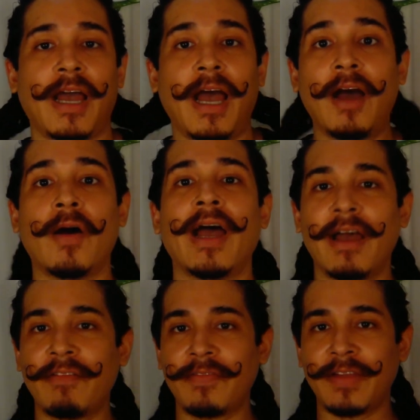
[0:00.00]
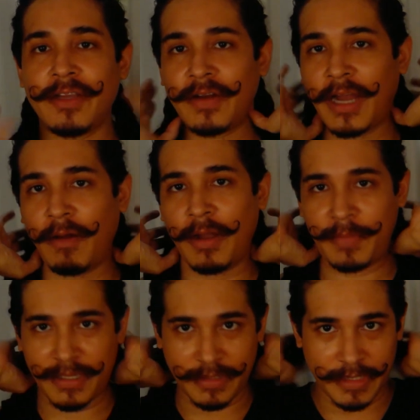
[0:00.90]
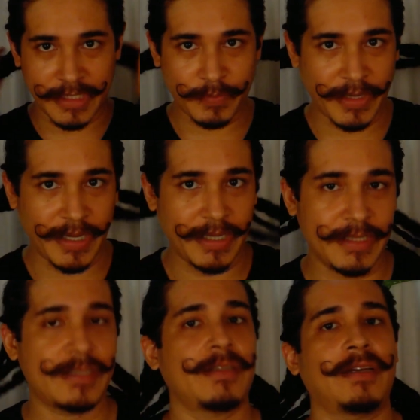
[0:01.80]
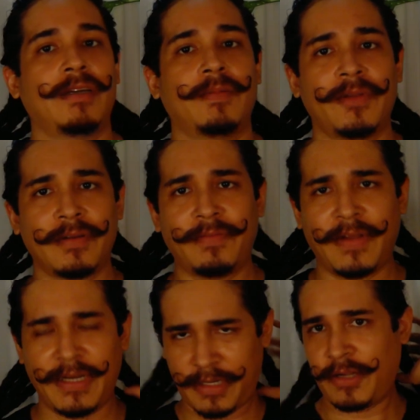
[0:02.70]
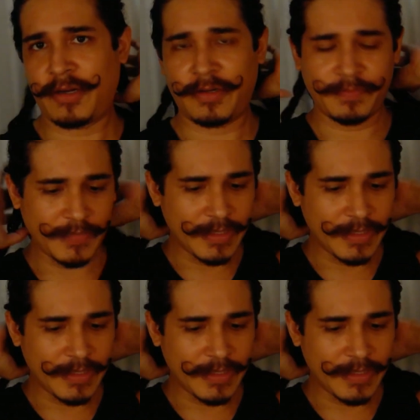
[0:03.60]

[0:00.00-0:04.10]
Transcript: oh, I have a video how I made these braids. Um, you can find it here.